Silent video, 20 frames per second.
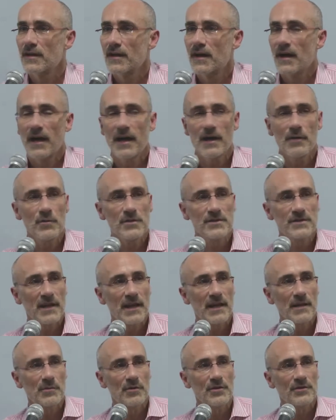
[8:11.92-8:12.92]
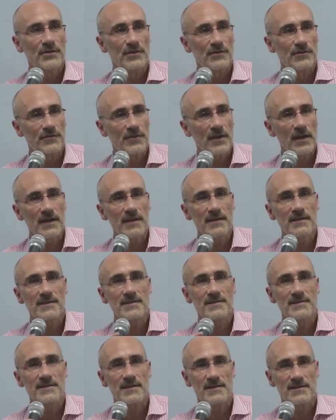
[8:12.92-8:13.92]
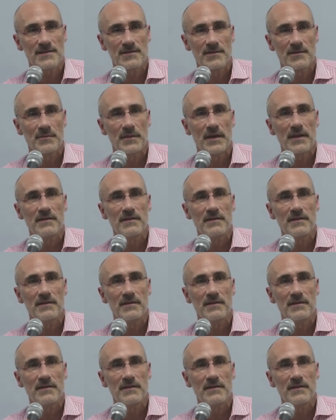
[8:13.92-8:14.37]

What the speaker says: I was able to find a system